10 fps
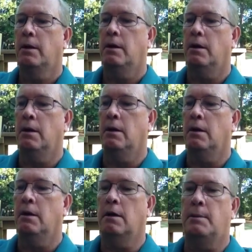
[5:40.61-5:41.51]

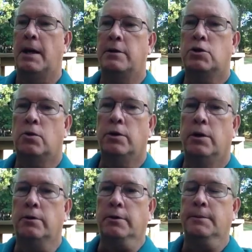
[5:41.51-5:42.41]
about a
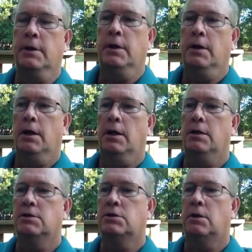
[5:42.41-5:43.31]
Toyota?
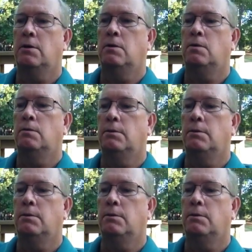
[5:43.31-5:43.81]
So